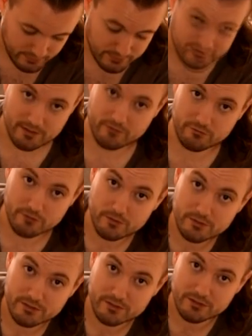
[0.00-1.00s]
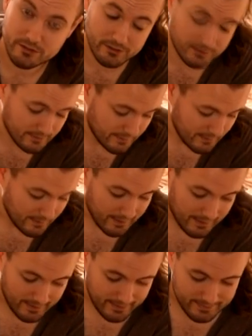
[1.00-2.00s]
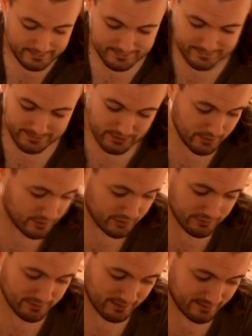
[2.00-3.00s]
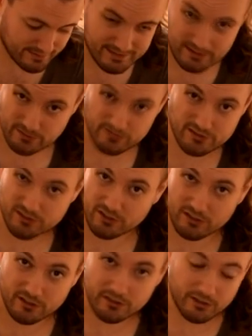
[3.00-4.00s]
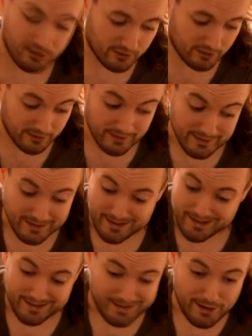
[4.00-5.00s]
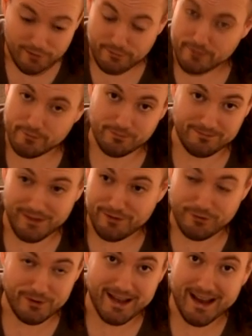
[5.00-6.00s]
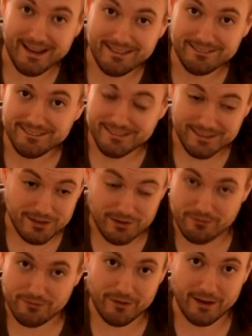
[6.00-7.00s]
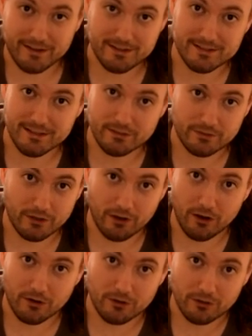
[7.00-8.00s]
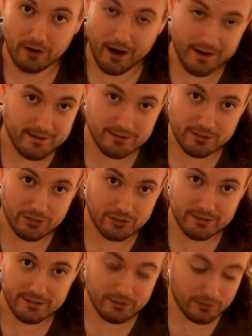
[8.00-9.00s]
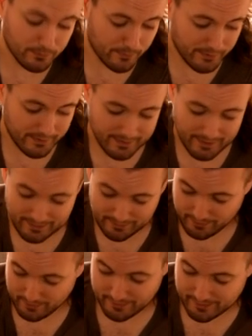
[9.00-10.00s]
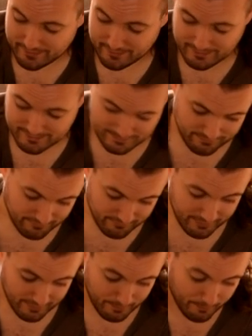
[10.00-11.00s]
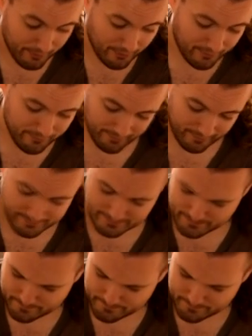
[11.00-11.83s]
using a router saw and you could use a skill saw or if you if you can you can find yourself a local laser cutting company and you get this really perfect